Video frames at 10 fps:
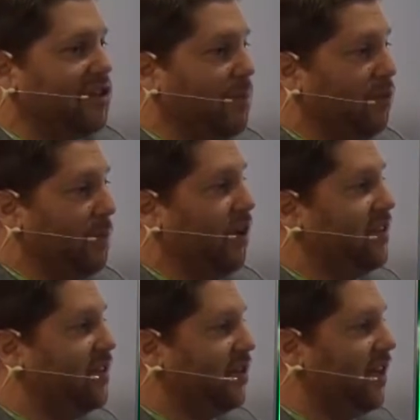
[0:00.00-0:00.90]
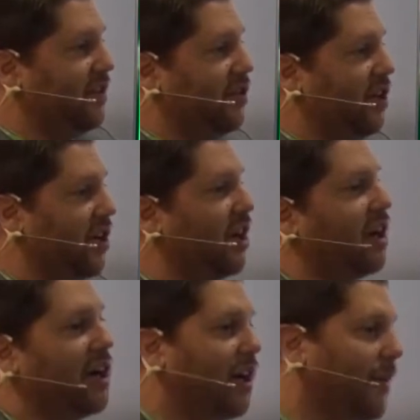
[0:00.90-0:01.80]
Hub repository to
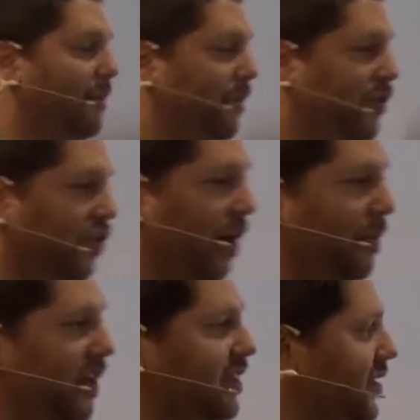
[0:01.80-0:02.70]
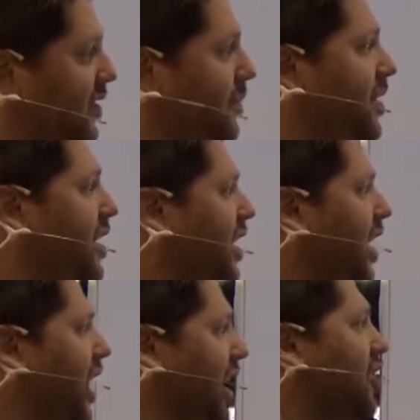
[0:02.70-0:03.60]
your operating system,
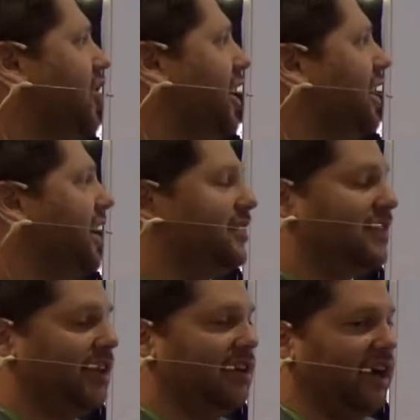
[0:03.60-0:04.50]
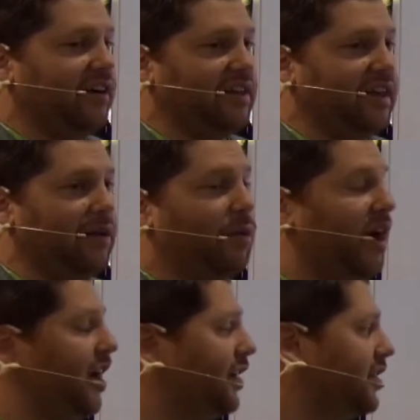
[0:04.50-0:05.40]
and you can get Singularity that
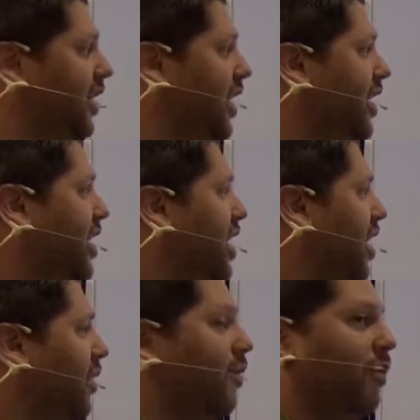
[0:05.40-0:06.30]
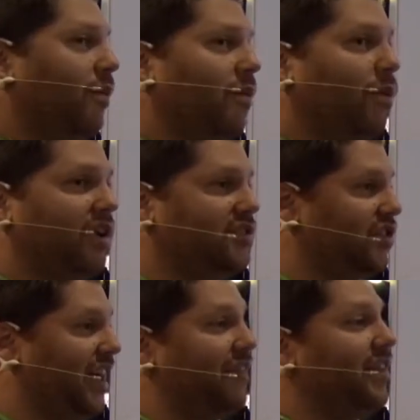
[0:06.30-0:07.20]
way. Okay. Once
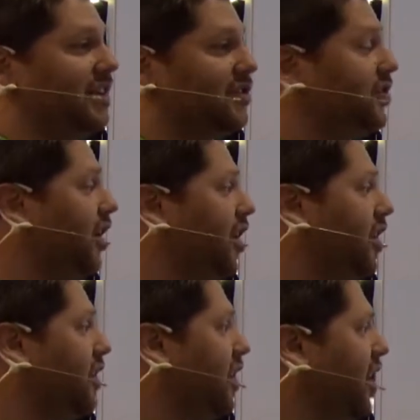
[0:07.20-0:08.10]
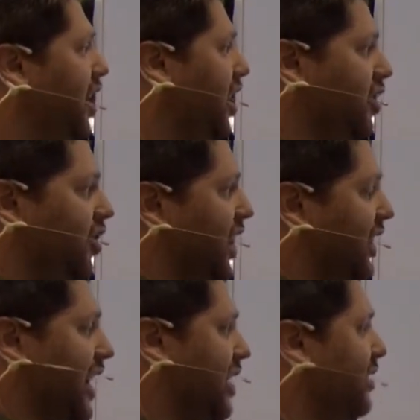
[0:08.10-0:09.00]
you have that installed, you can
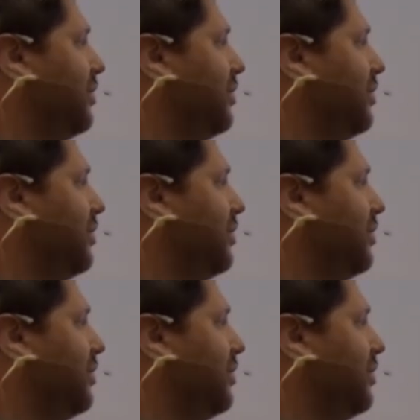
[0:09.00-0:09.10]
get.